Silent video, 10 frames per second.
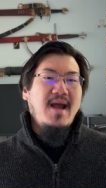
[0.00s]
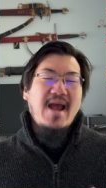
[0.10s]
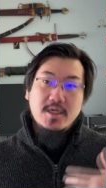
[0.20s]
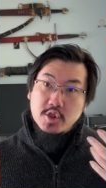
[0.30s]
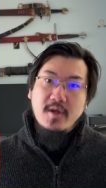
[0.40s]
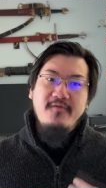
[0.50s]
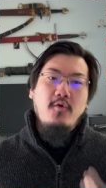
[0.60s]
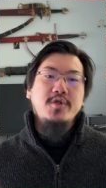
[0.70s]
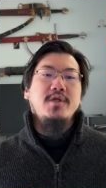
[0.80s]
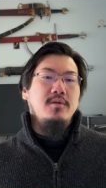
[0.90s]
actually
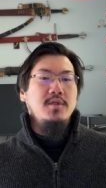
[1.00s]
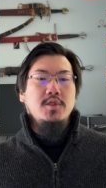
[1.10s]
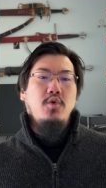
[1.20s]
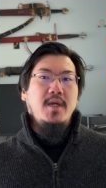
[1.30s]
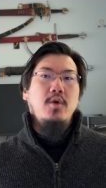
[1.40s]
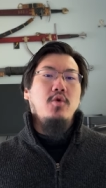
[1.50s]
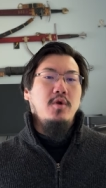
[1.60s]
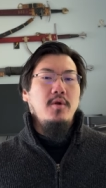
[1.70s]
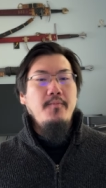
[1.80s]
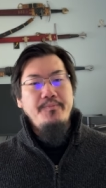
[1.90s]
forging the sword he
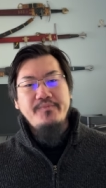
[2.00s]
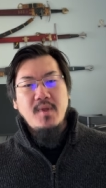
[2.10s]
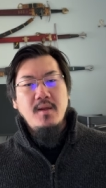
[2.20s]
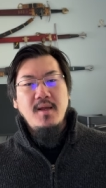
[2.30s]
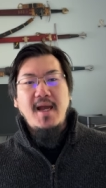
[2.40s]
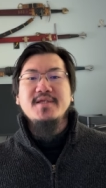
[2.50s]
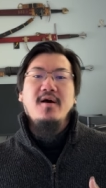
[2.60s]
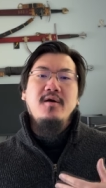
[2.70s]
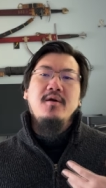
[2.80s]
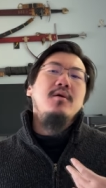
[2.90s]
ordered, as a